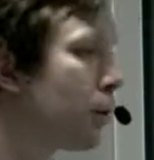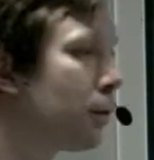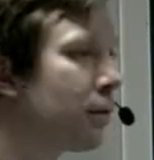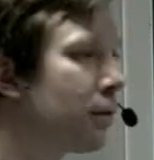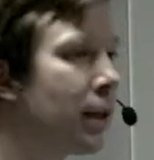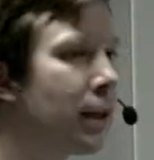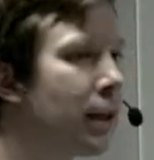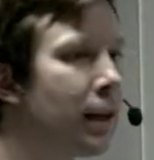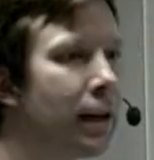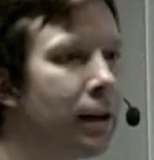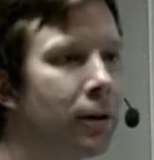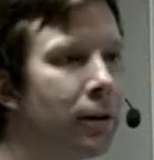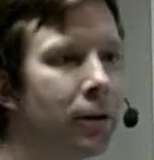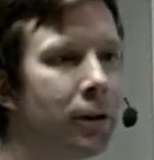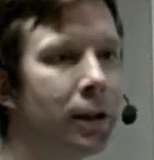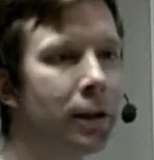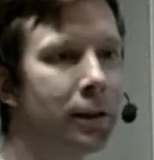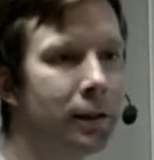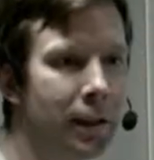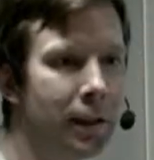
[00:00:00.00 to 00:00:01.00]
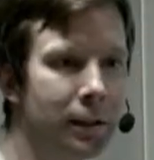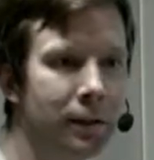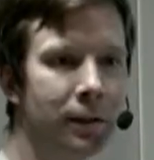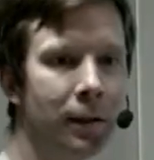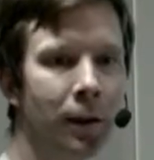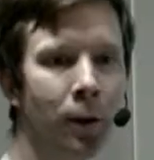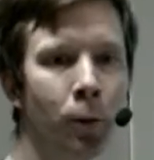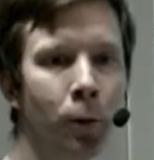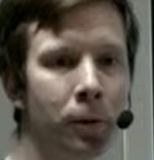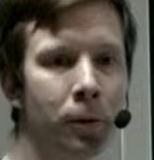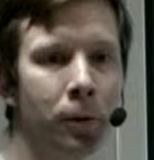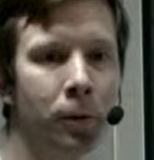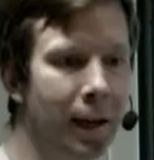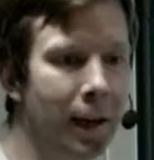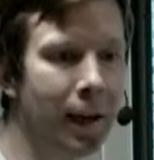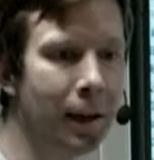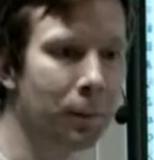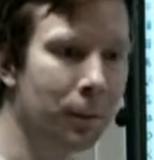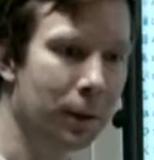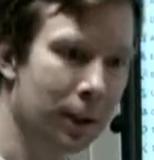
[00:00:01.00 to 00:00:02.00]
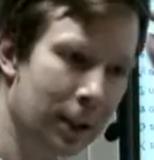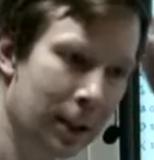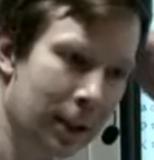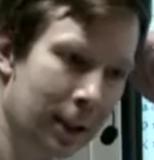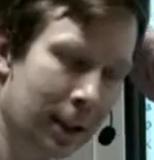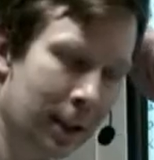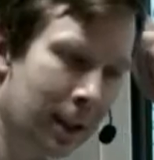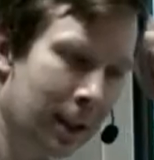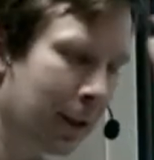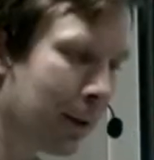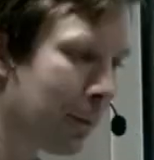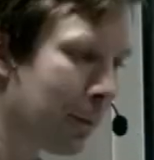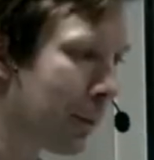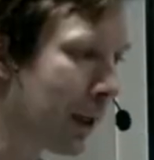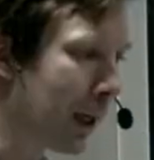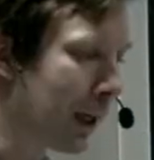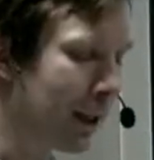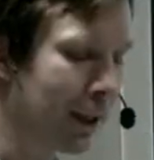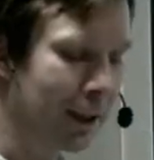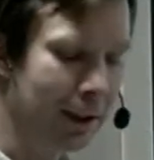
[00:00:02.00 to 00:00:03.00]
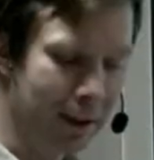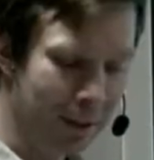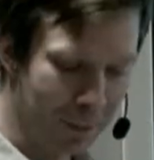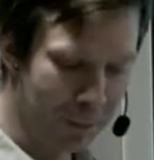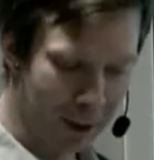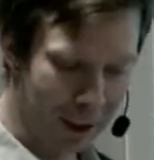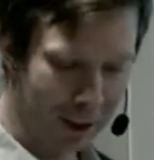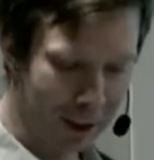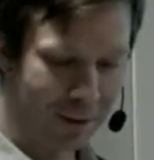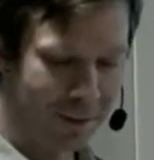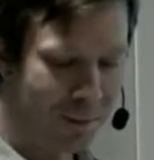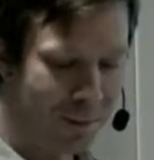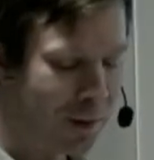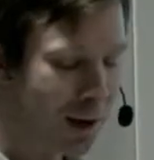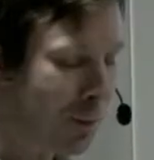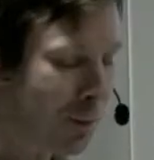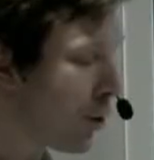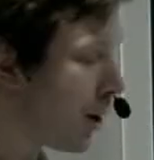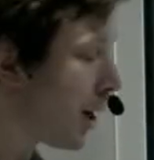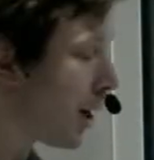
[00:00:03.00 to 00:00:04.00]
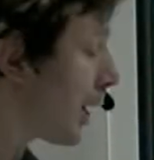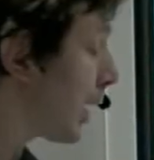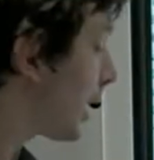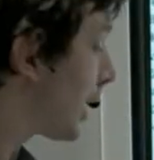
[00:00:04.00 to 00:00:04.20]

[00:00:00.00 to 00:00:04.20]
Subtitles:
see, I got it. That's the old name. Back in the back of my brain.